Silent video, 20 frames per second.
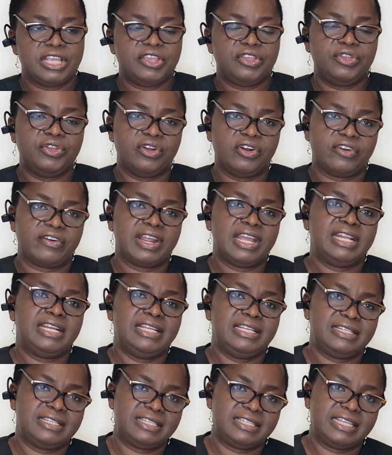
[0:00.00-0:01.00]
you already
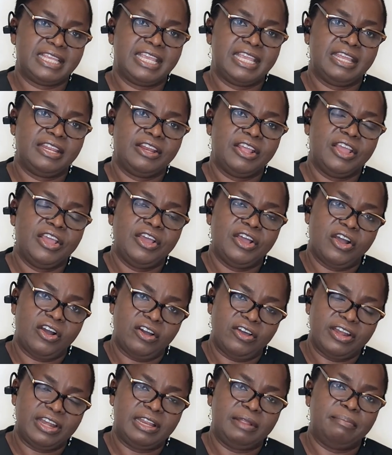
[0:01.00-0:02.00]
seen
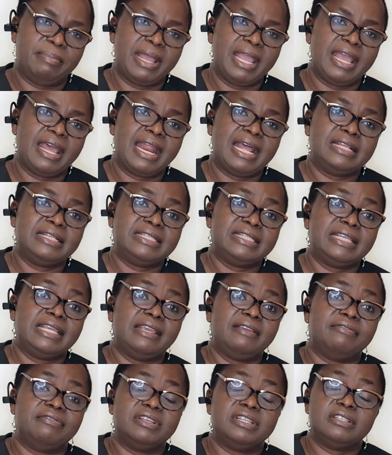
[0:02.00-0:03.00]
on the bed and see
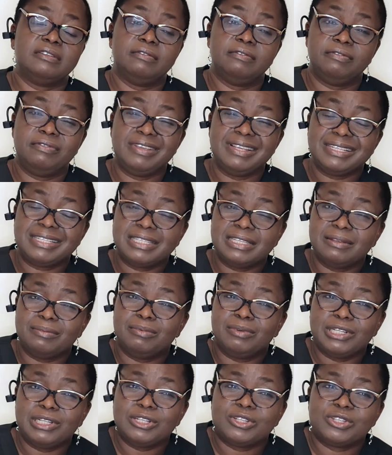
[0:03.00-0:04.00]
if it's
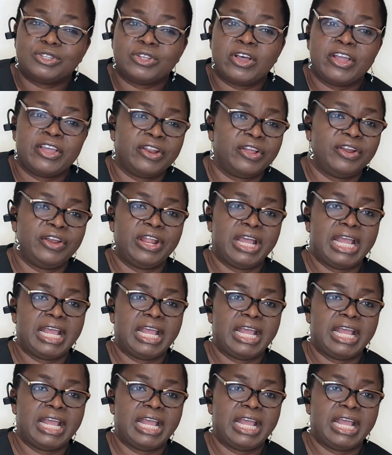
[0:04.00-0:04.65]
visibly soiled or not